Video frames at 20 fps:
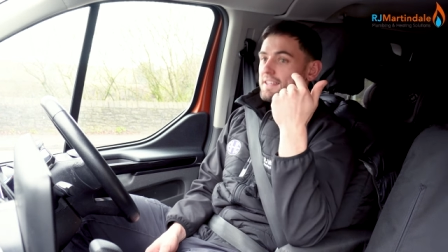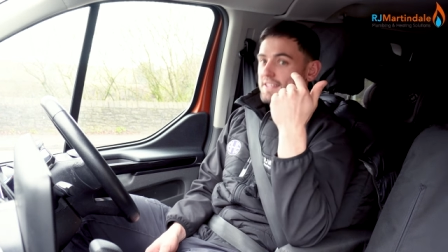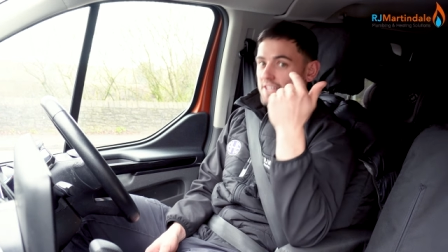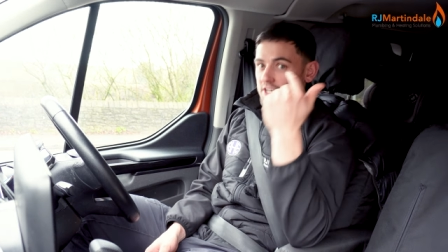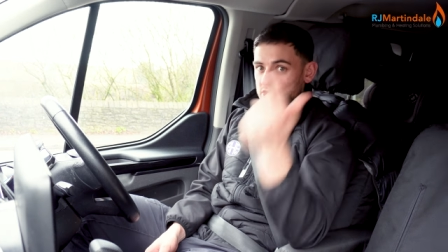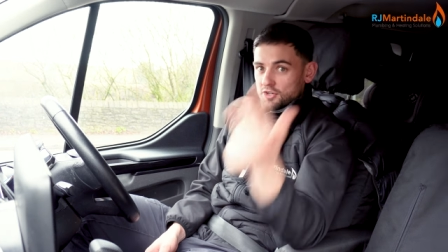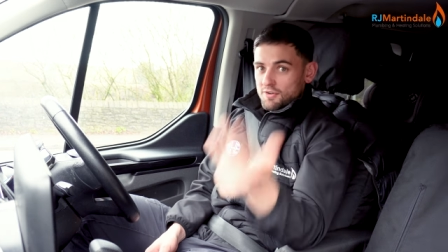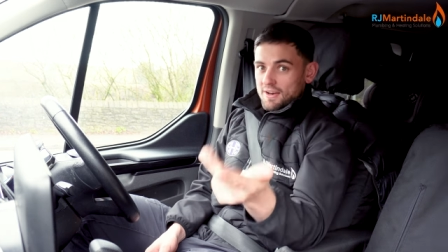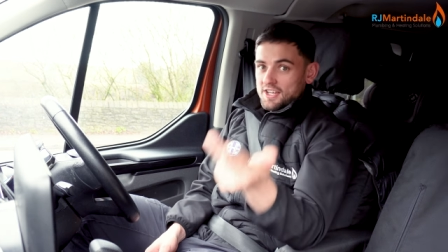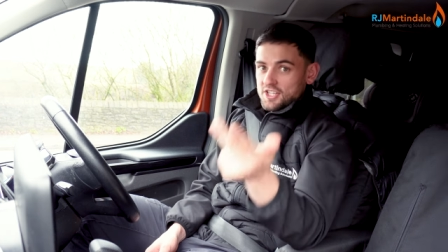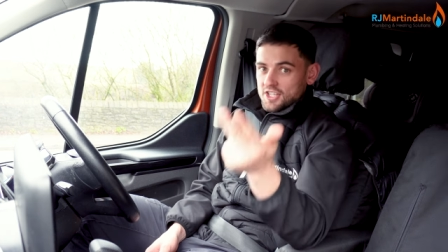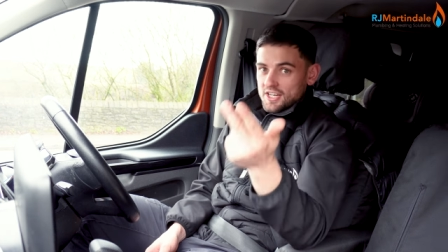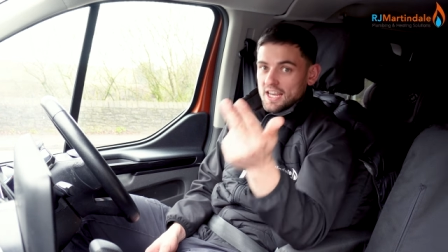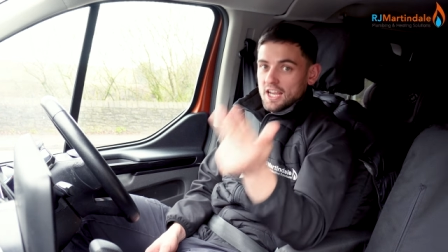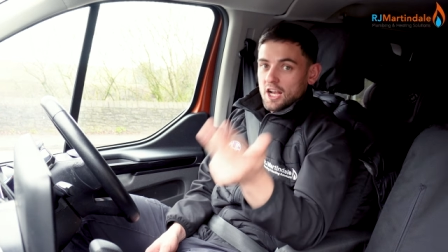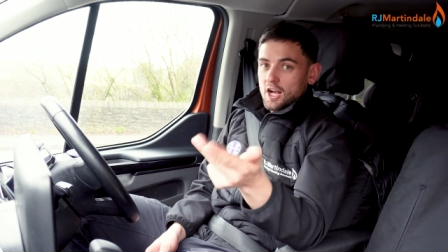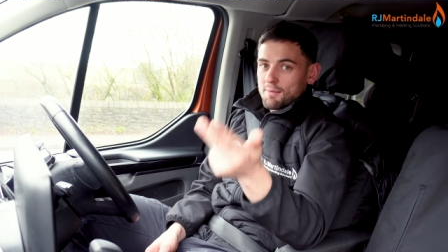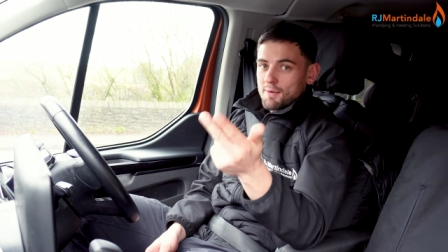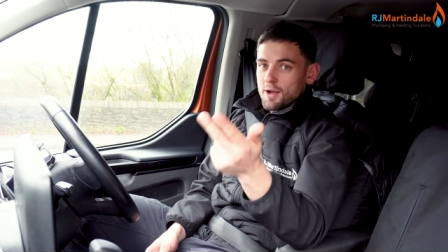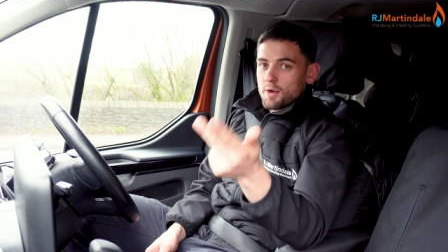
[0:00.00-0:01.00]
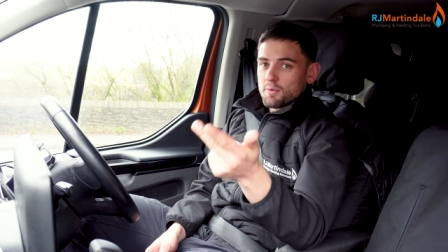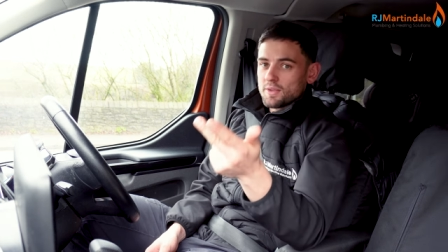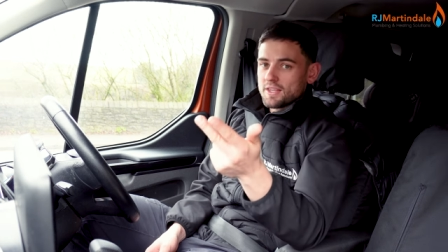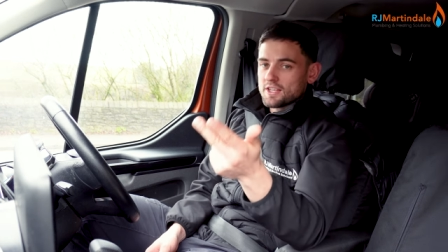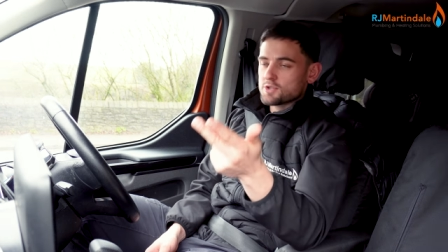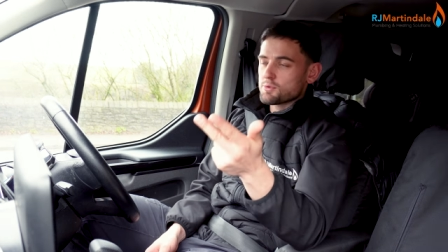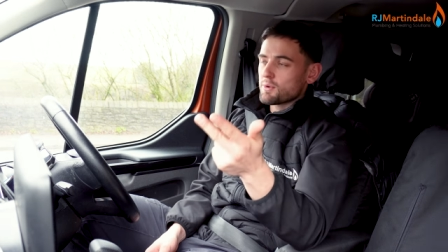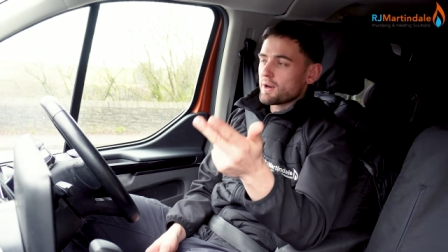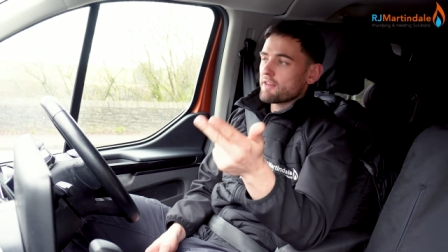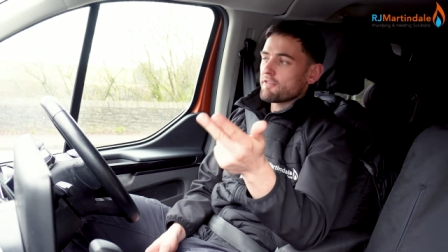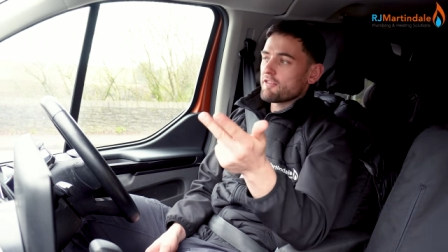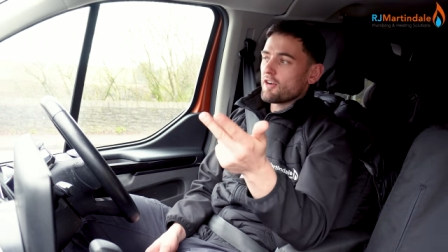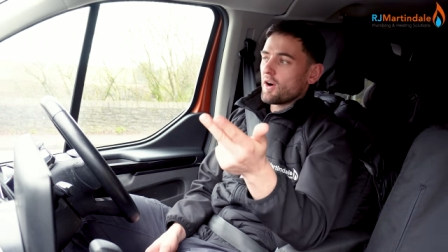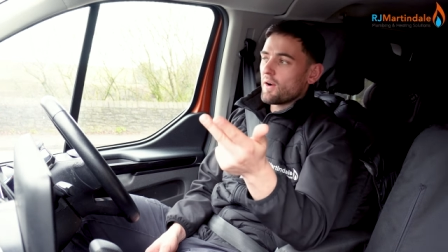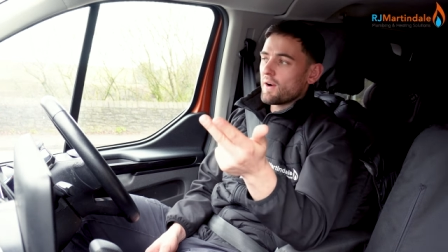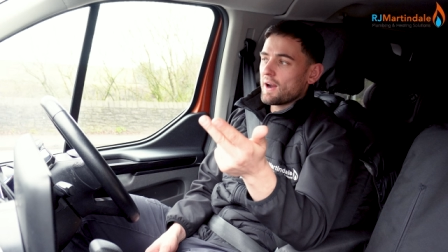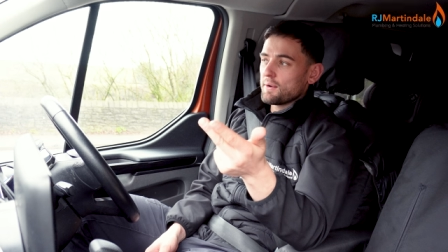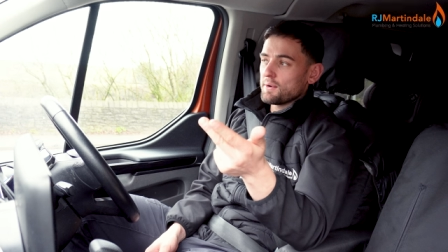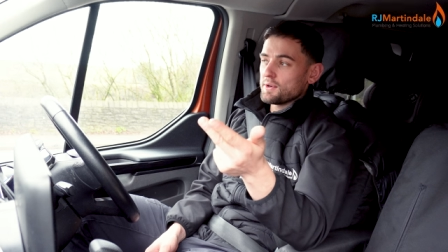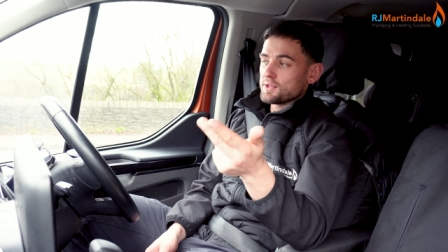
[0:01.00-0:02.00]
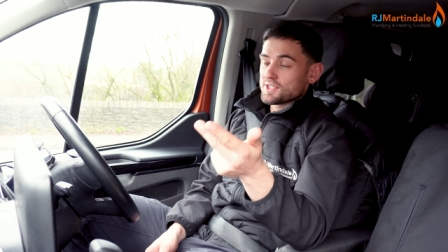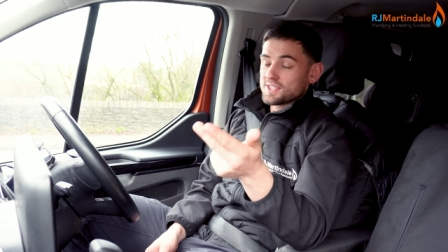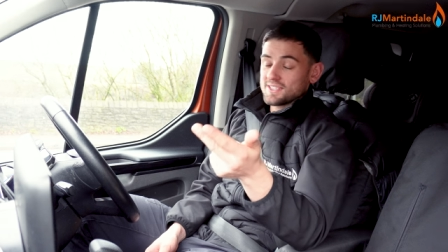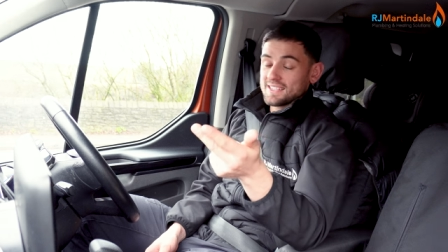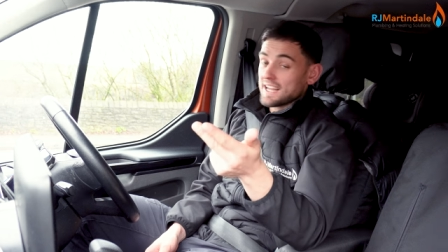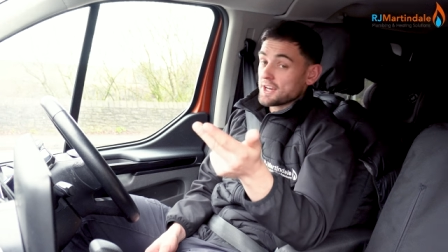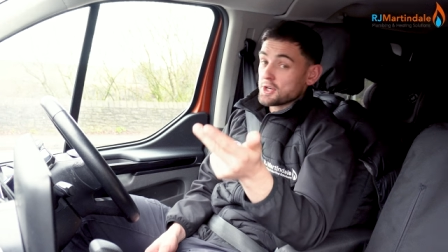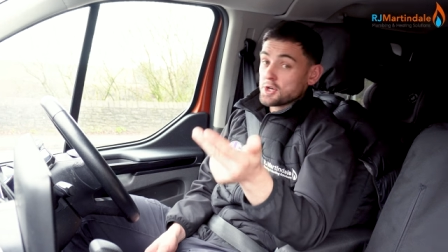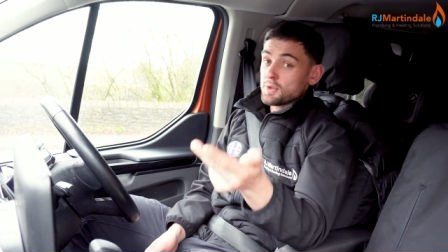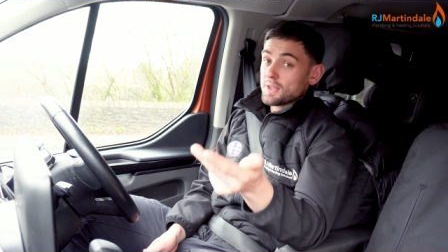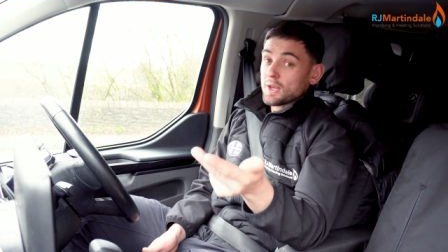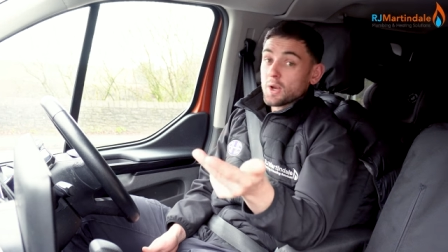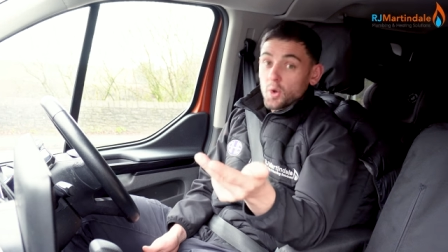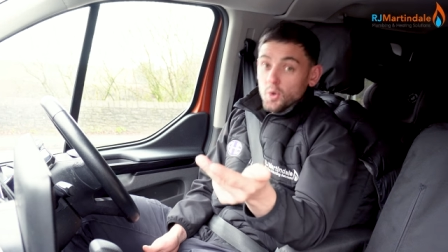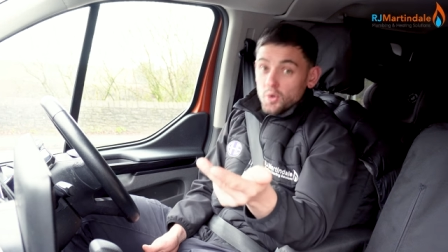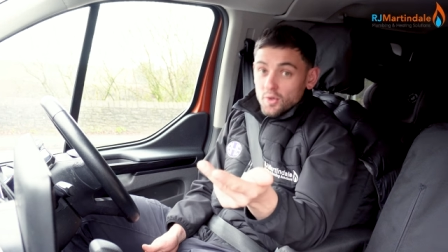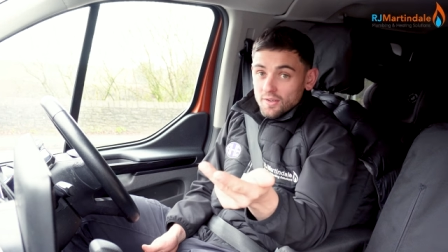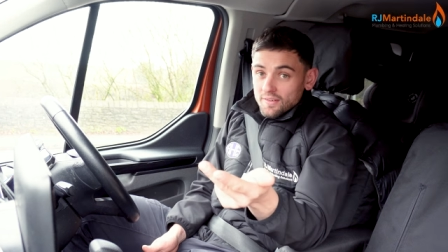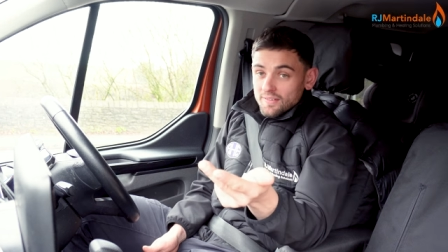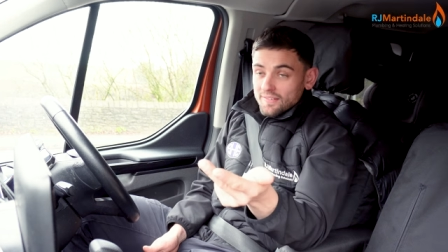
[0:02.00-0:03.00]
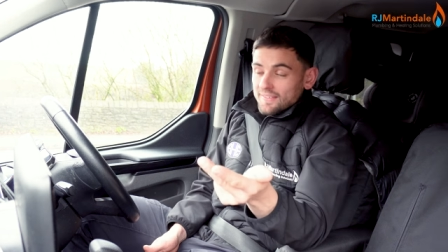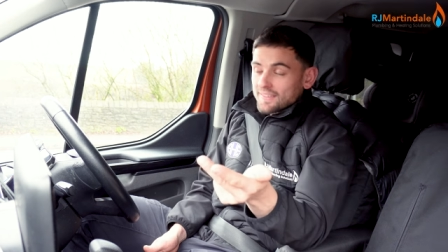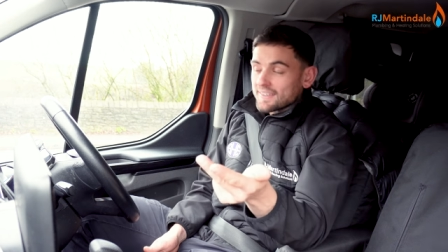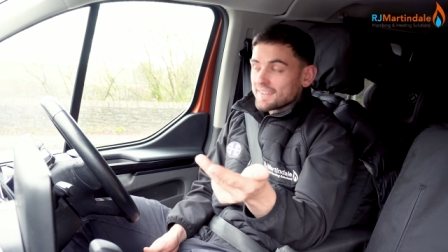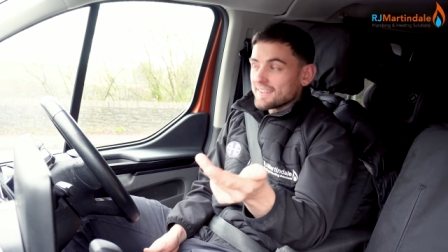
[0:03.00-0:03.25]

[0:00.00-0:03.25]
Did your engineer come out within twenty-four hours? I knew they couldn't.